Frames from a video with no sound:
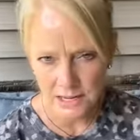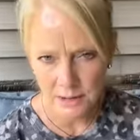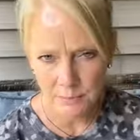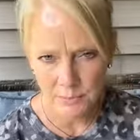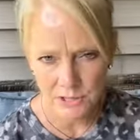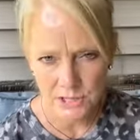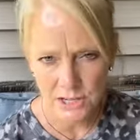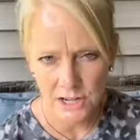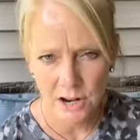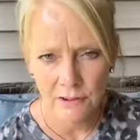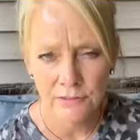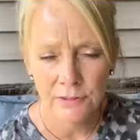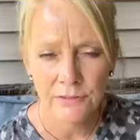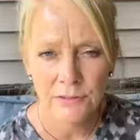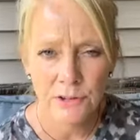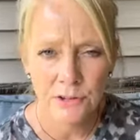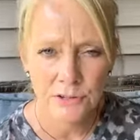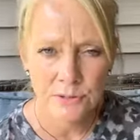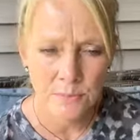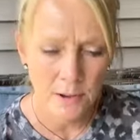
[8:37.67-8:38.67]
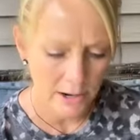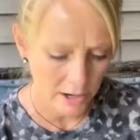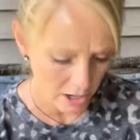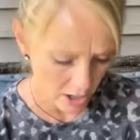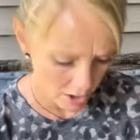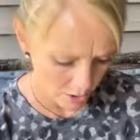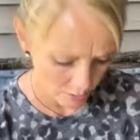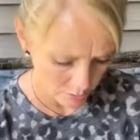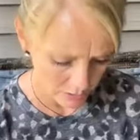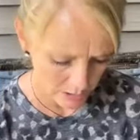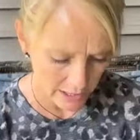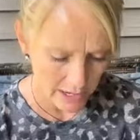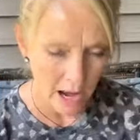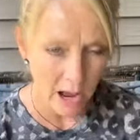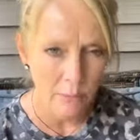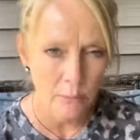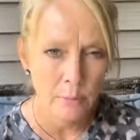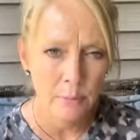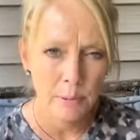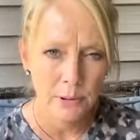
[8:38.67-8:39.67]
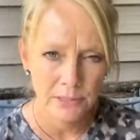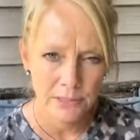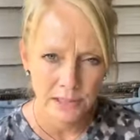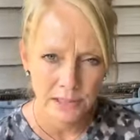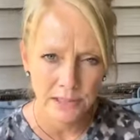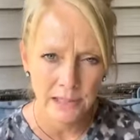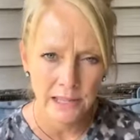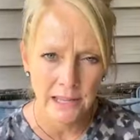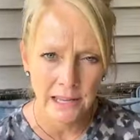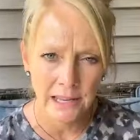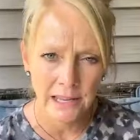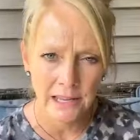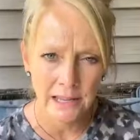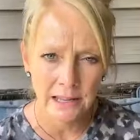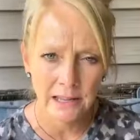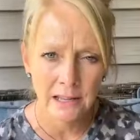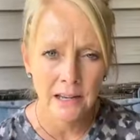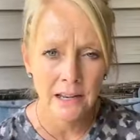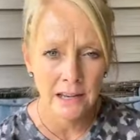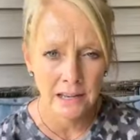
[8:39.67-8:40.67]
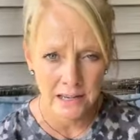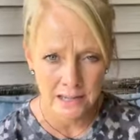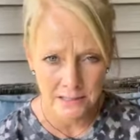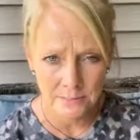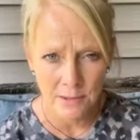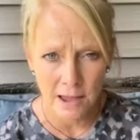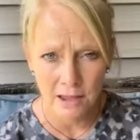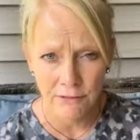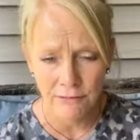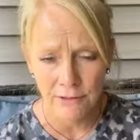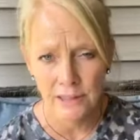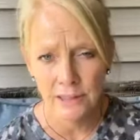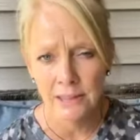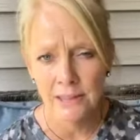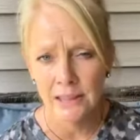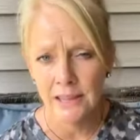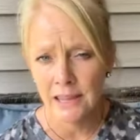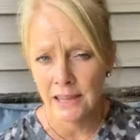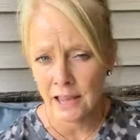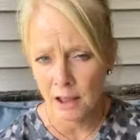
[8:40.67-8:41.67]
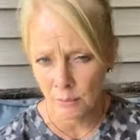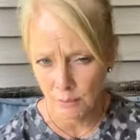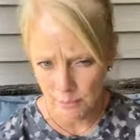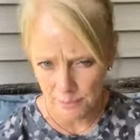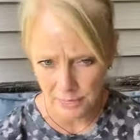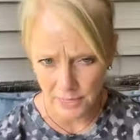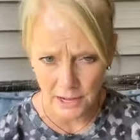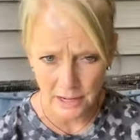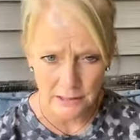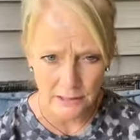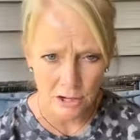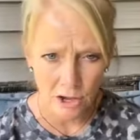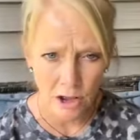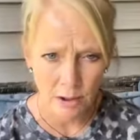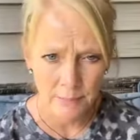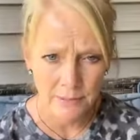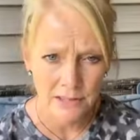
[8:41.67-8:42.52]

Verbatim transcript: you get 10% off if you use my code. And I will put the link, and it is my affiliate link. I will put that in the